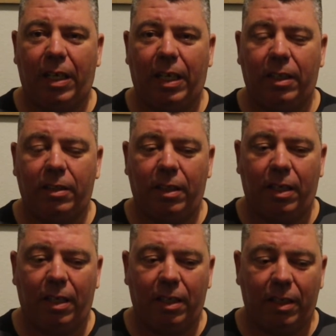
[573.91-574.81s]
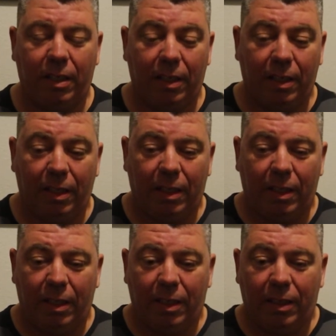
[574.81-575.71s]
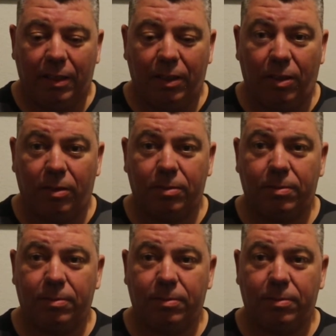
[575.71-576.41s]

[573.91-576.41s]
And, you know,